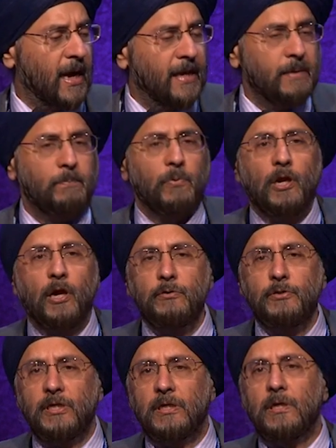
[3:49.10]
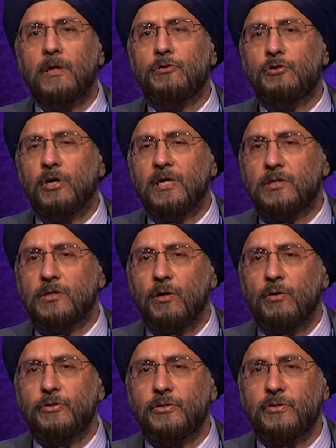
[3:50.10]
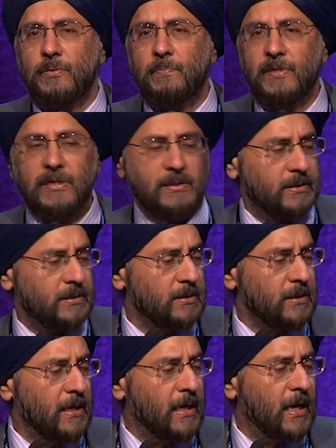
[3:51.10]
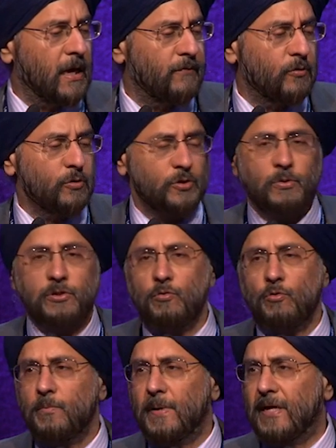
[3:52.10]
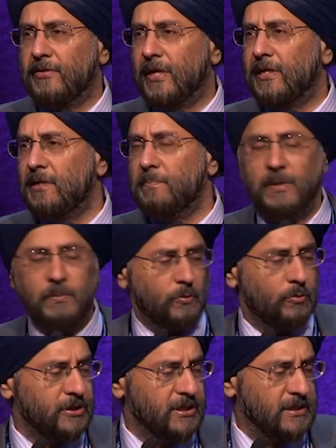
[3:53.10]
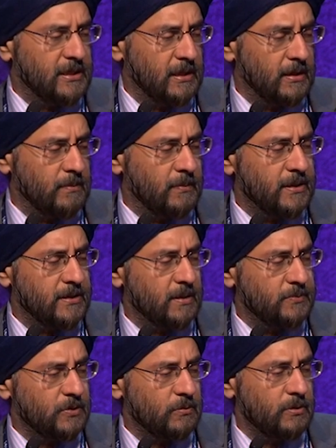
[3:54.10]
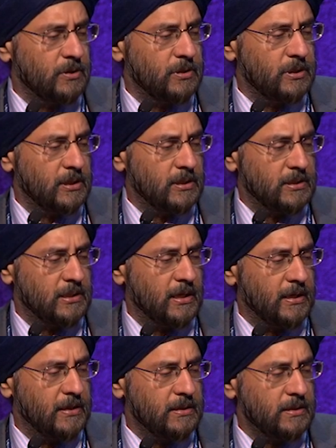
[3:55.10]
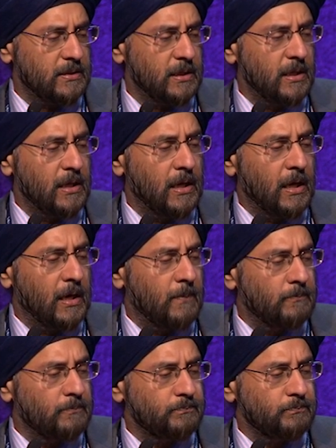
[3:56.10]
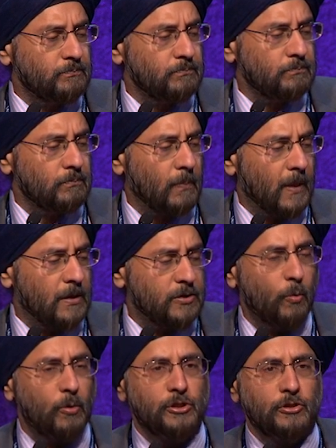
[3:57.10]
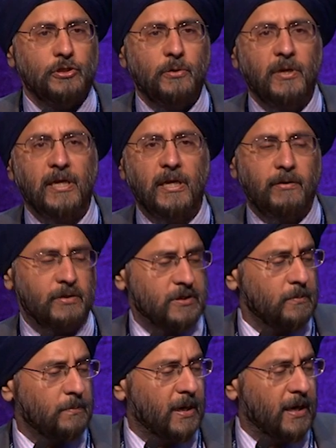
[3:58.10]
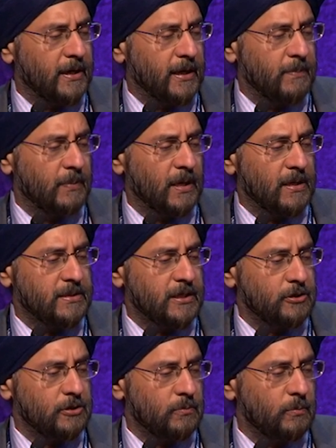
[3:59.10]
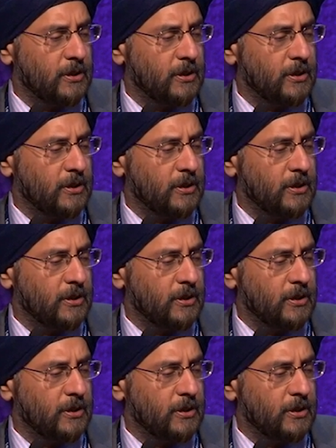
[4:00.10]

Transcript: and loading drugs onto the beads. Of course, we'll talk about that in a bit more detail in my subsequent slides. So what you're doing here is combining embolization